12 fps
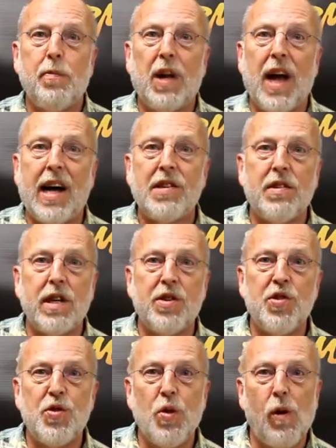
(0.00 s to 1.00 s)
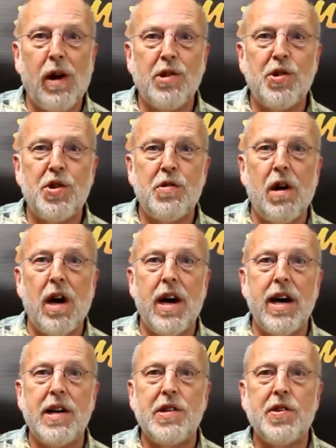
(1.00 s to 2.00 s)
plastic storage
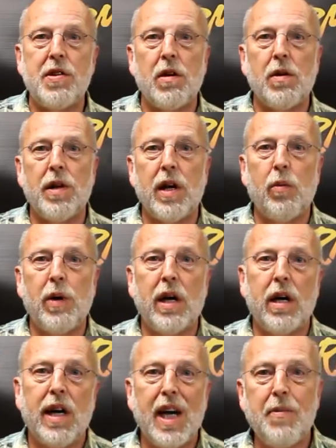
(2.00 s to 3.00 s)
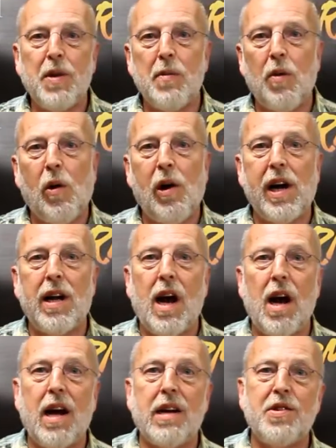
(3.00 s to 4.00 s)
tray so that we can keep them
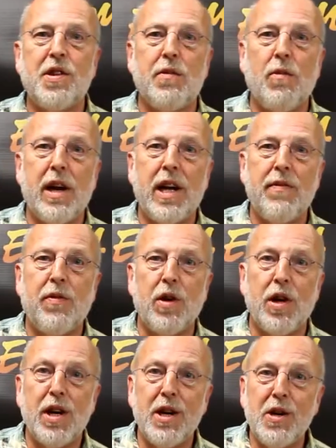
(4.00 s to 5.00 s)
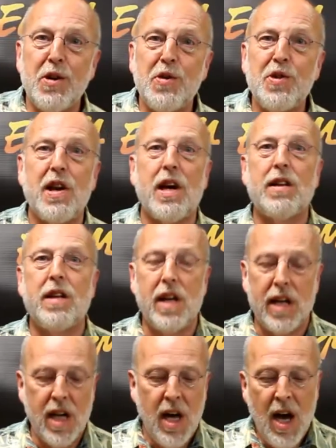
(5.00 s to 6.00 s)
organized and ready for use at
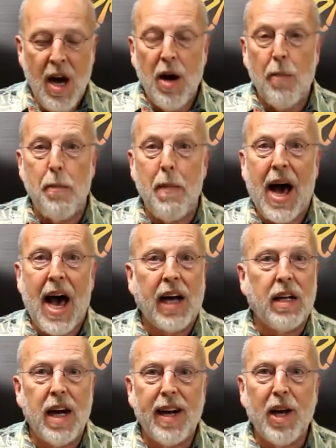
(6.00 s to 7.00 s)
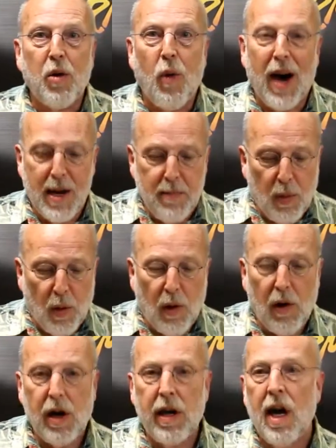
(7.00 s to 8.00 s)
the magnetic
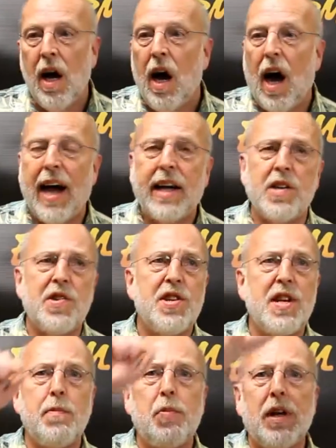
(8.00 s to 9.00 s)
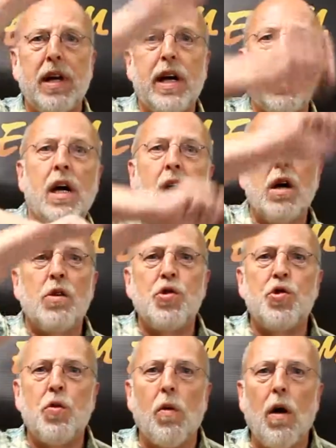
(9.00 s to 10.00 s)
whiteboard. I can simply
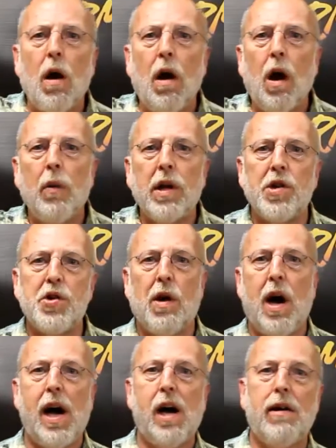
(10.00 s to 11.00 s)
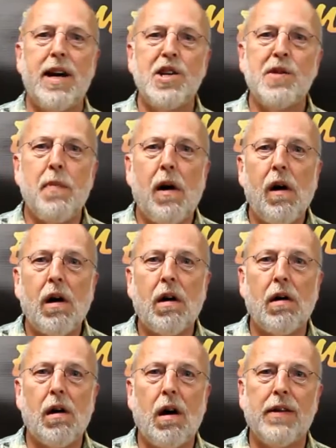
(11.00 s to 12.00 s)
draw with a dry erase
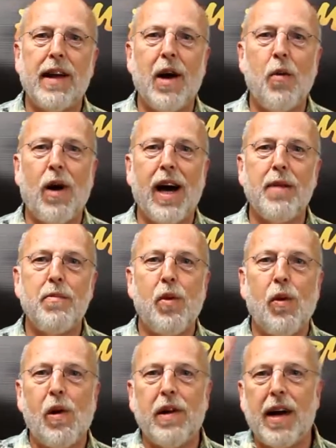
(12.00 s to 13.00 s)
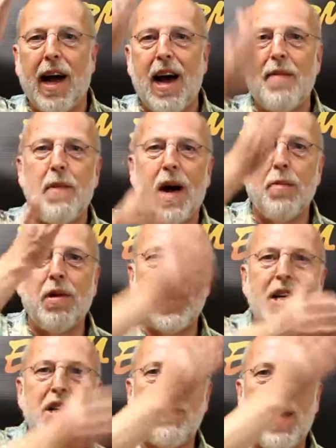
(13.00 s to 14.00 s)
marker on that whiteboard and have my
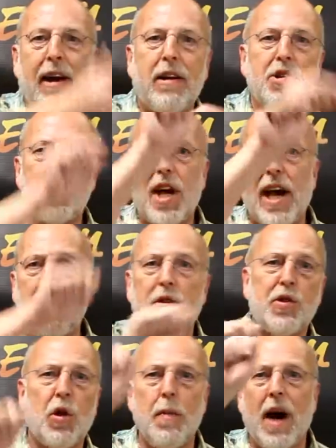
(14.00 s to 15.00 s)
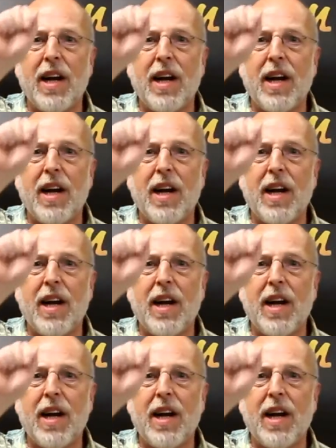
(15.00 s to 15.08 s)
place value channels or my